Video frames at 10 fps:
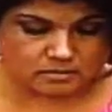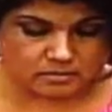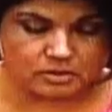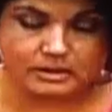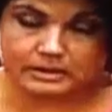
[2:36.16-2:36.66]

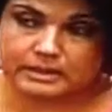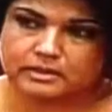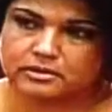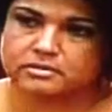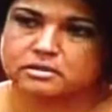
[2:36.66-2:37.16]
community
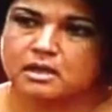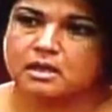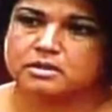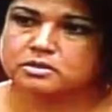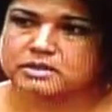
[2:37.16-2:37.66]
leaders
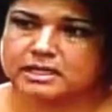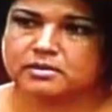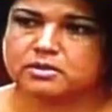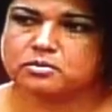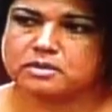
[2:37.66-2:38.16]
to
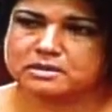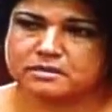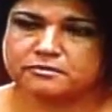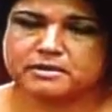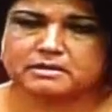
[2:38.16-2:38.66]
tell you the
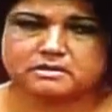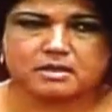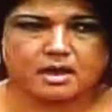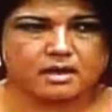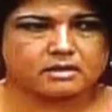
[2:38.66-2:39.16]
difference
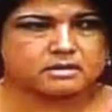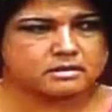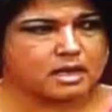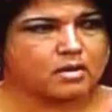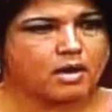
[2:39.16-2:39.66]

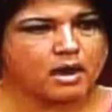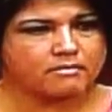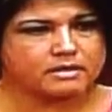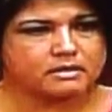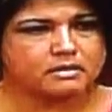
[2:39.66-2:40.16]
that now
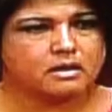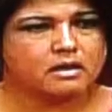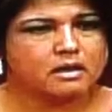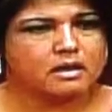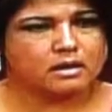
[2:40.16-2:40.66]
having
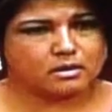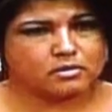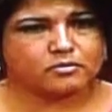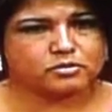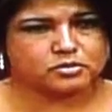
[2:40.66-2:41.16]

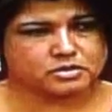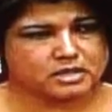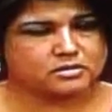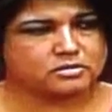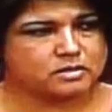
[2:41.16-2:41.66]
an Overture
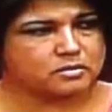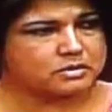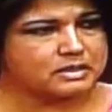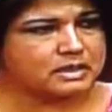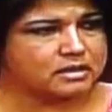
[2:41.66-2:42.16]
Center
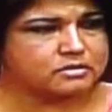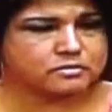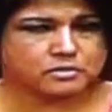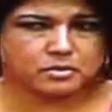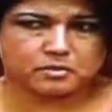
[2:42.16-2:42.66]
that really cares
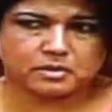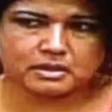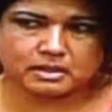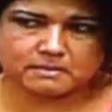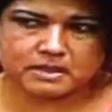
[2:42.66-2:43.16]
for the
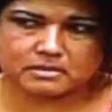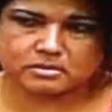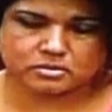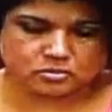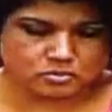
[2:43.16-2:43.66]
community
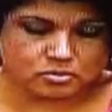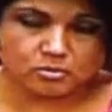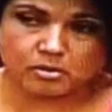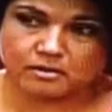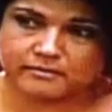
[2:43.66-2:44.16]
means to
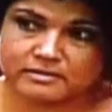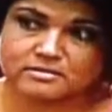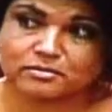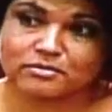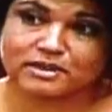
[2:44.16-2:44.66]
all of
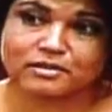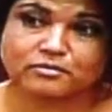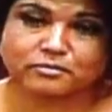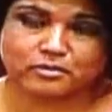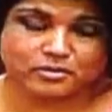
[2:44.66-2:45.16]
us. So thank
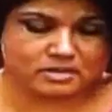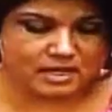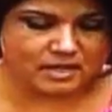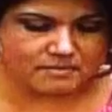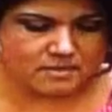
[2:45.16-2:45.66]
you for your
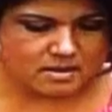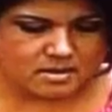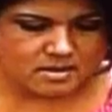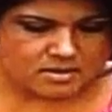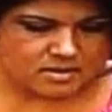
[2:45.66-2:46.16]
time,
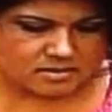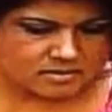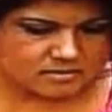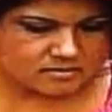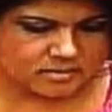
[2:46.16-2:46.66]

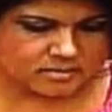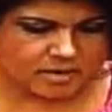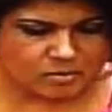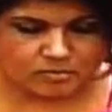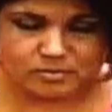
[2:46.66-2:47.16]
and
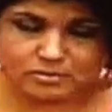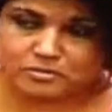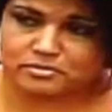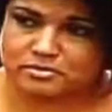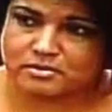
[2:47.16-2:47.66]
I hope
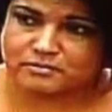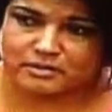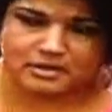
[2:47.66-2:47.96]
you restore the